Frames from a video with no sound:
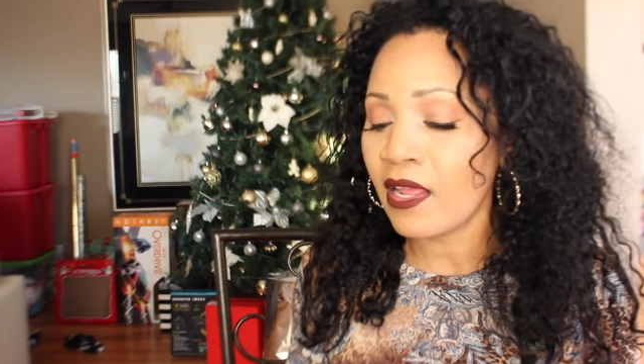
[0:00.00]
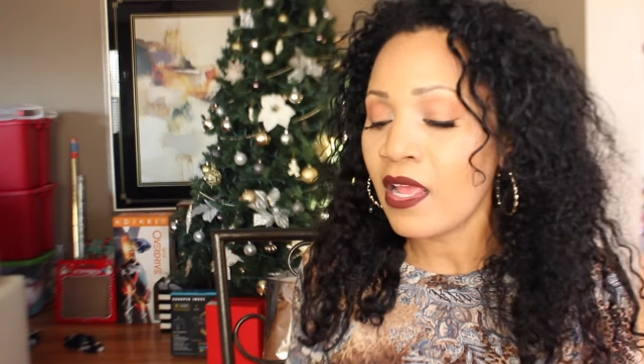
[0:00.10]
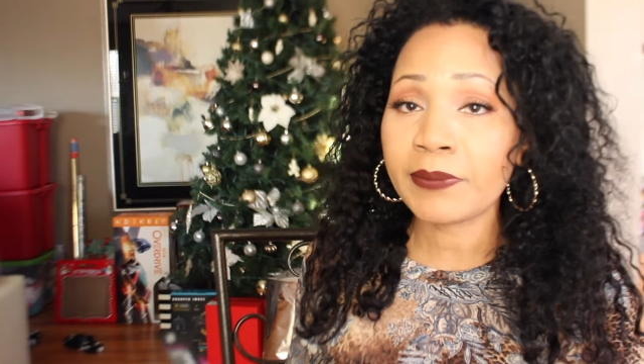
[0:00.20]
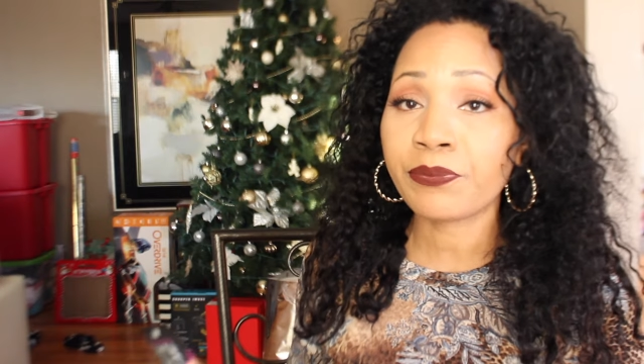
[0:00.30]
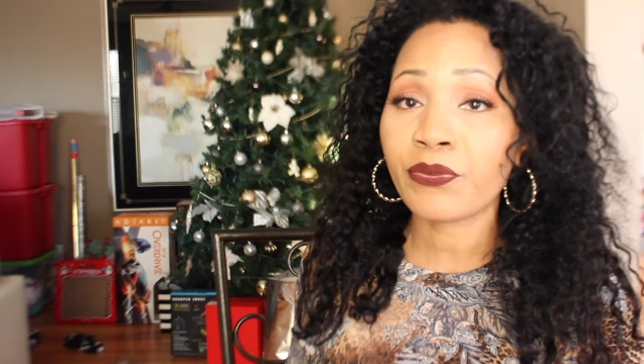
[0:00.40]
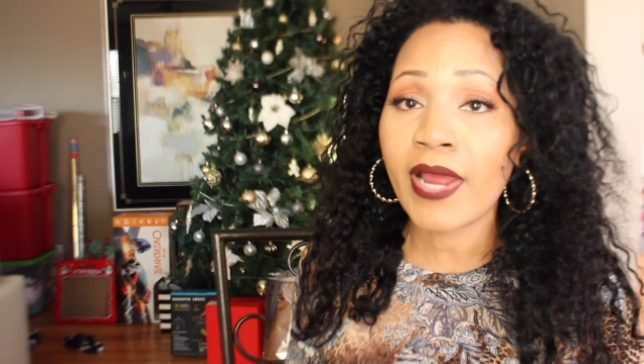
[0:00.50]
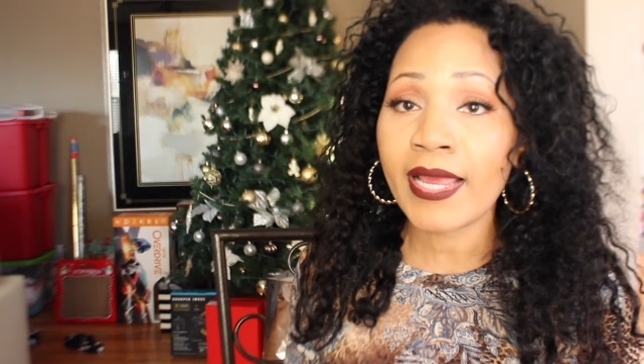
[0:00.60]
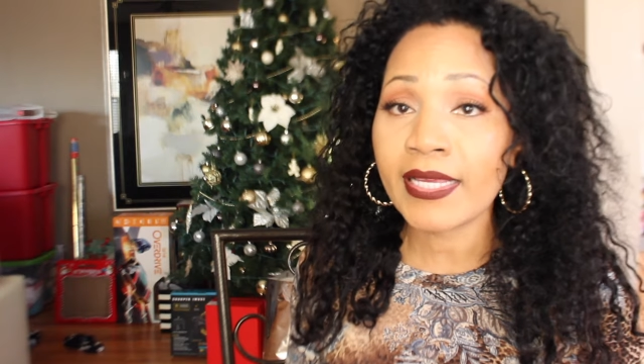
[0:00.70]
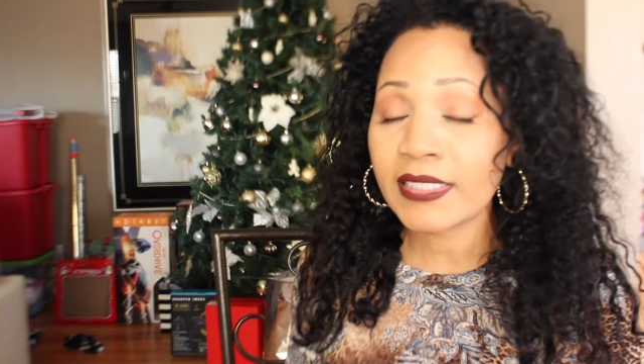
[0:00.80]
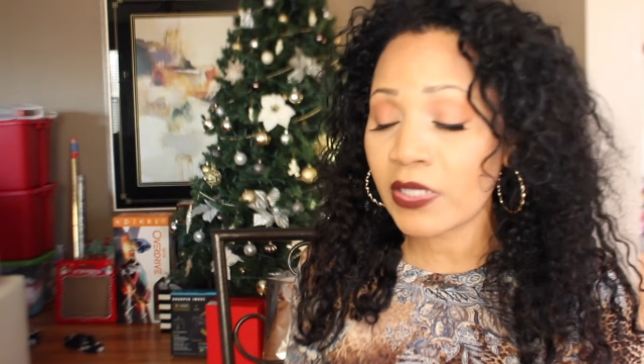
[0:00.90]
The
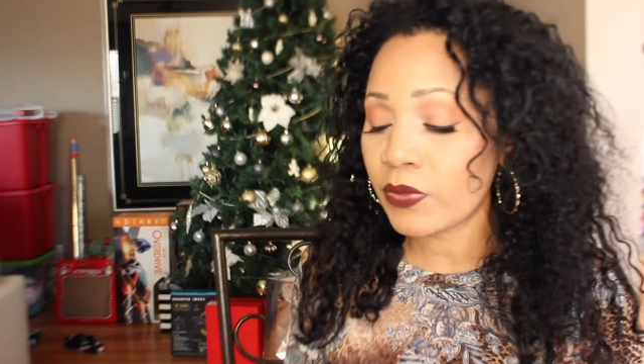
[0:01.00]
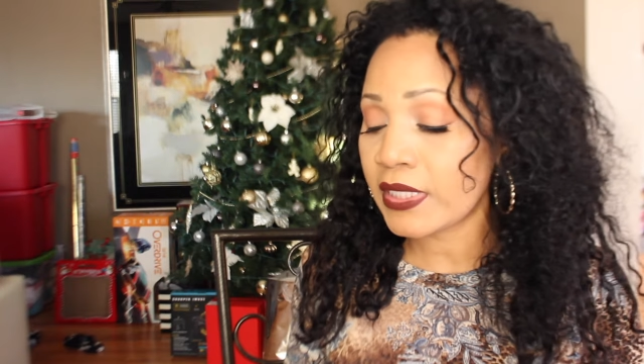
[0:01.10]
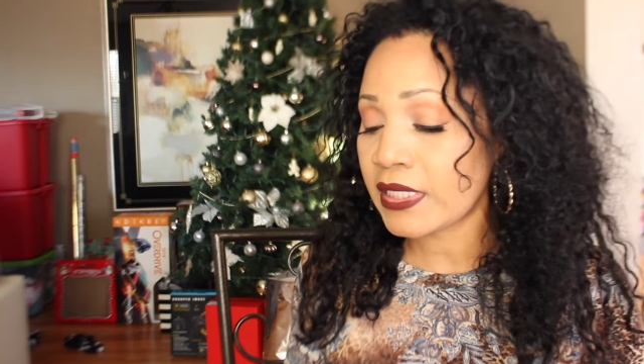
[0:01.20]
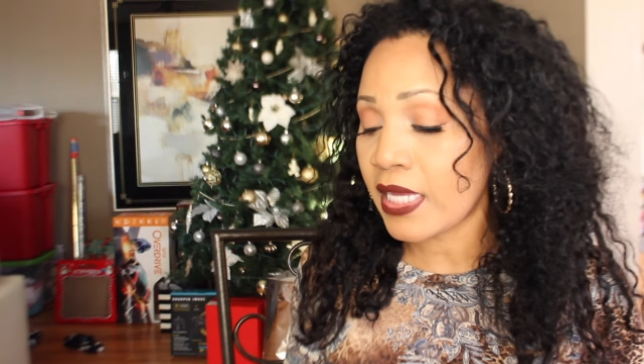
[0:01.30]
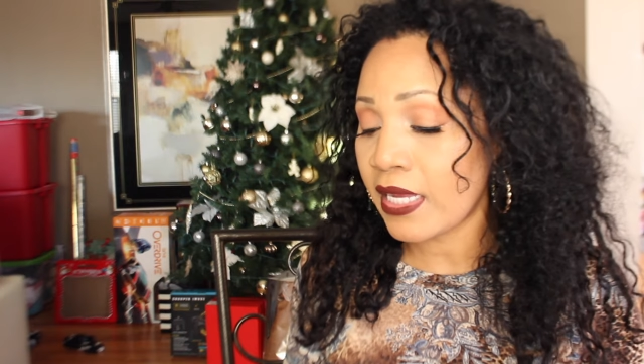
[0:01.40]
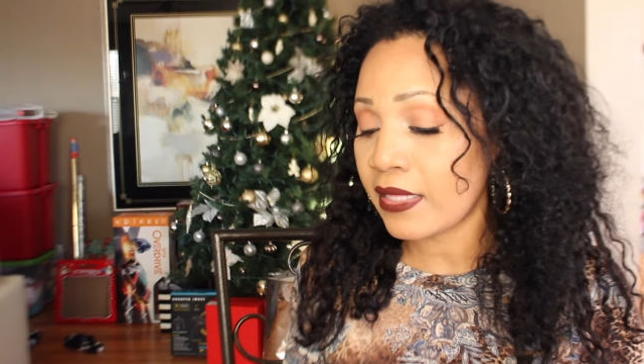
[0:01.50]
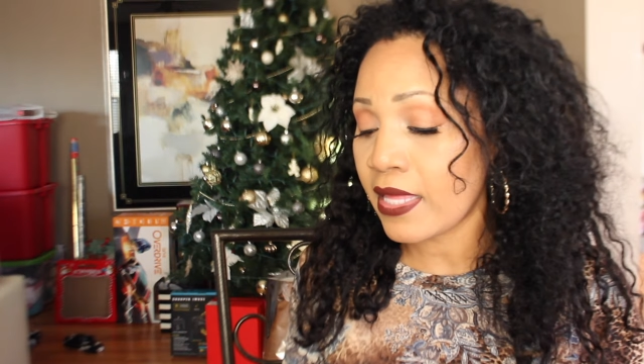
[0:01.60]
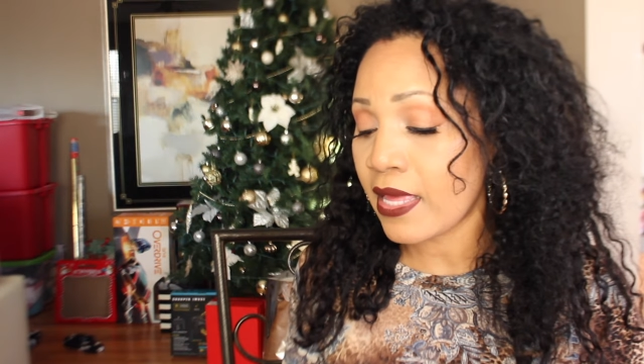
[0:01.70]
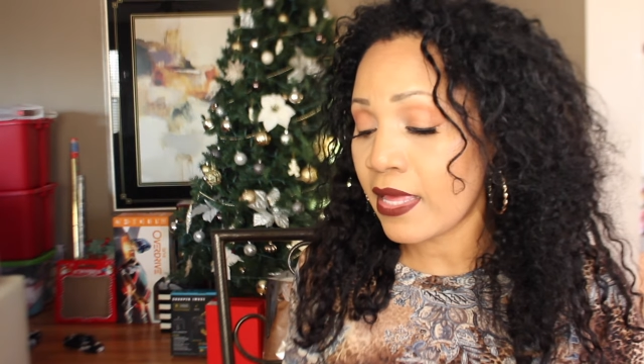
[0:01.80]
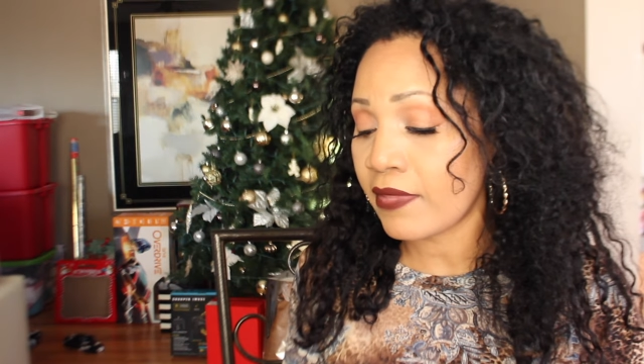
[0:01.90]
price, I want to say
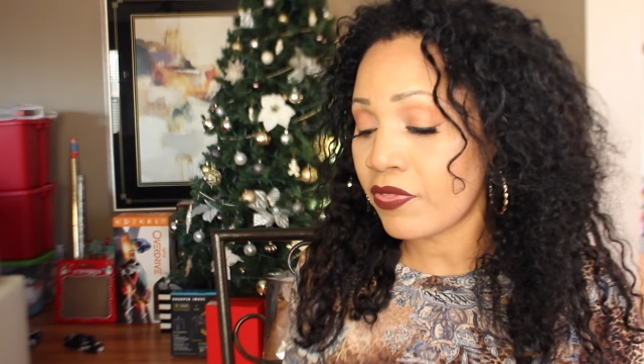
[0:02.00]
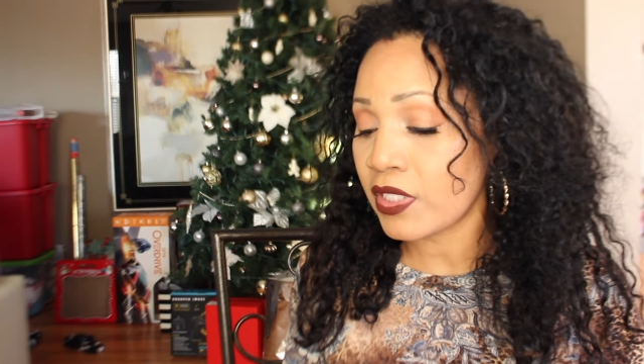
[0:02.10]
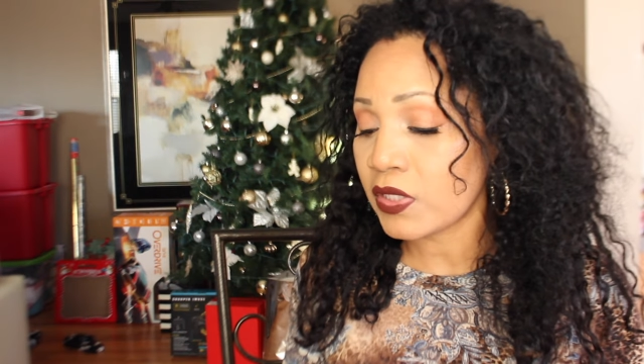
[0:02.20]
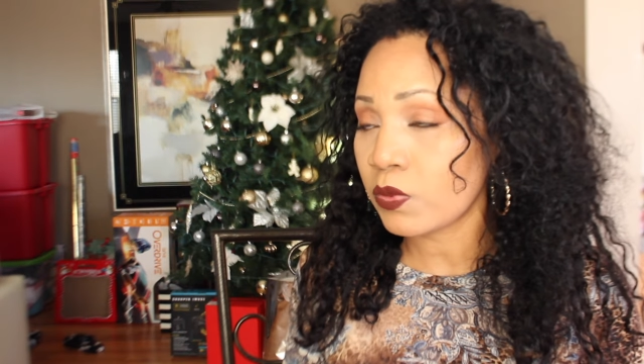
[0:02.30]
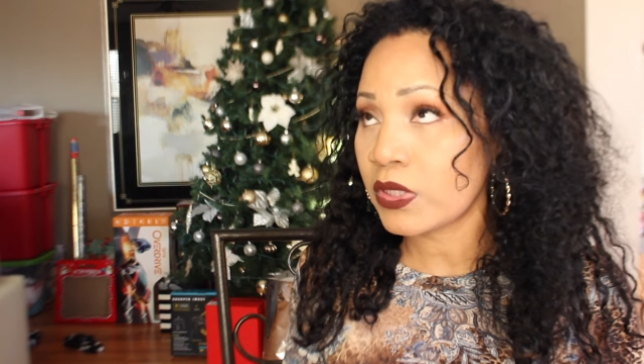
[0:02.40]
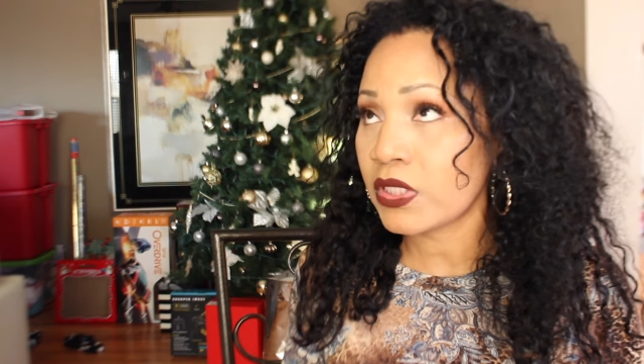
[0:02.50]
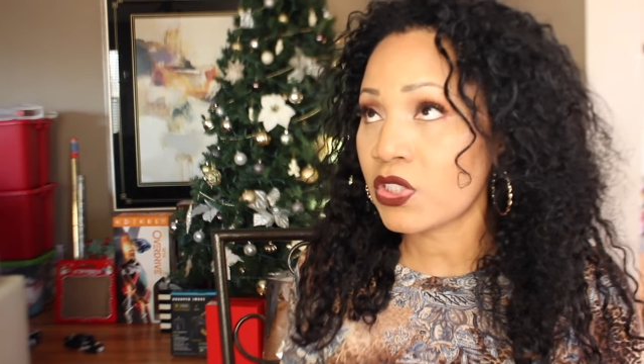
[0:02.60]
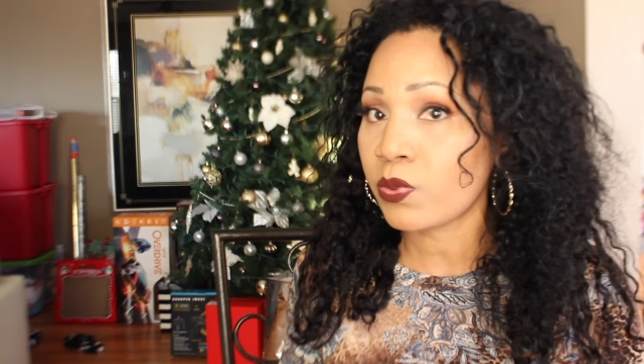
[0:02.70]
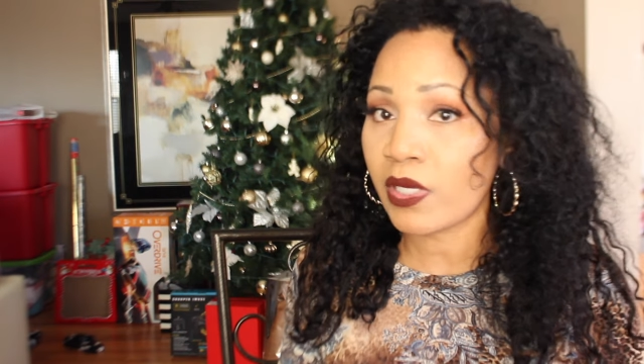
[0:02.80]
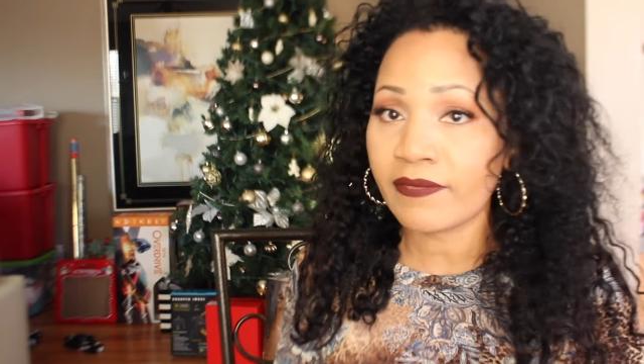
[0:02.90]
that this was
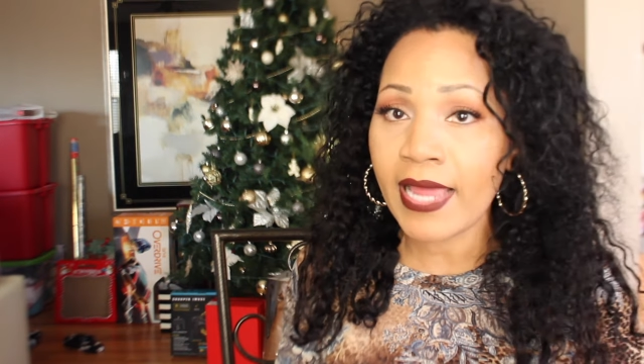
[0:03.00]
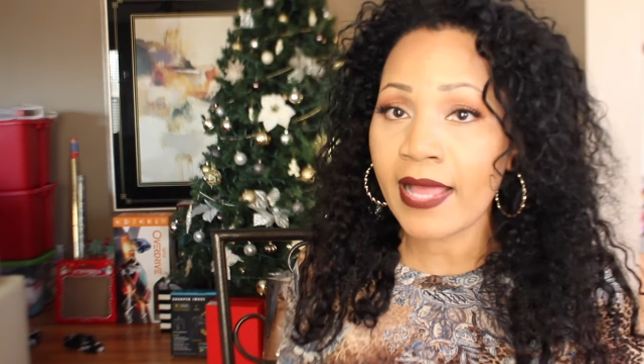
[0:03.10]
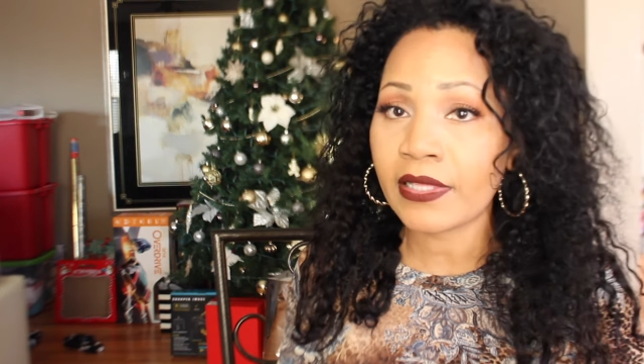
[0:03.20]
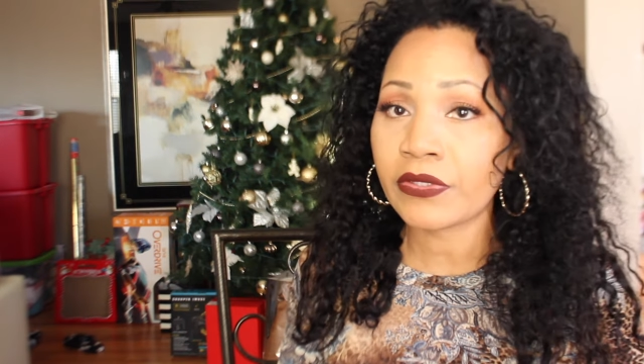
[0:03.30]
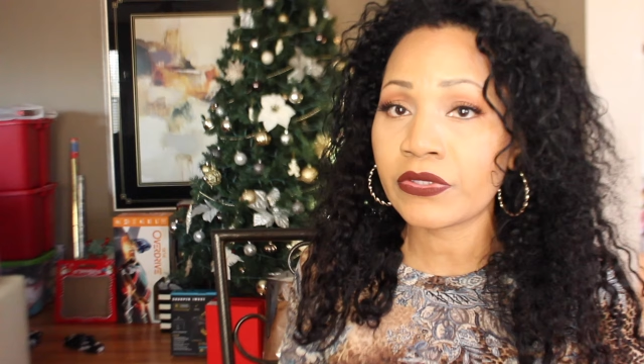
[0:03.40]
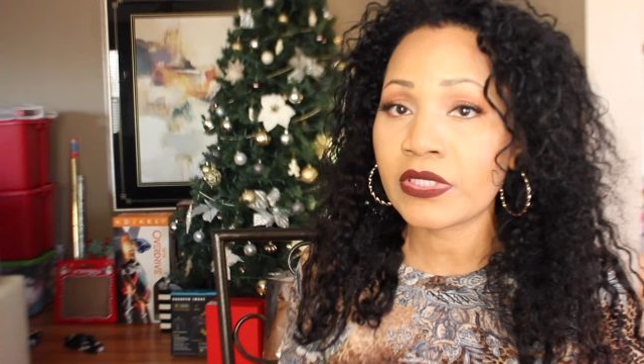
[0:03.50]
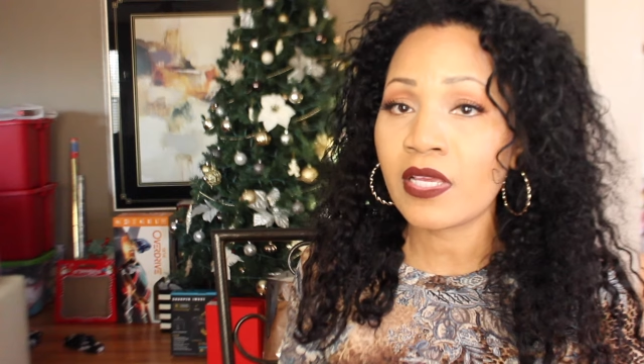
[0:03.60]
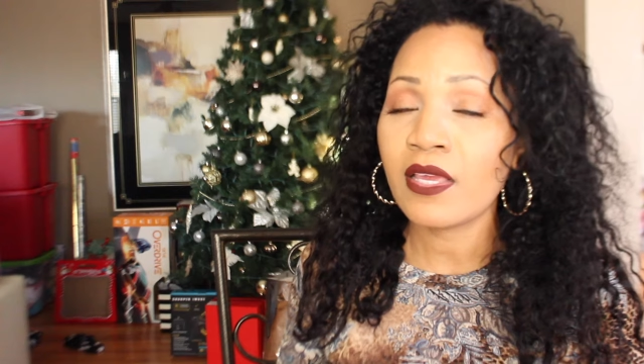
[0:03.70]
$12,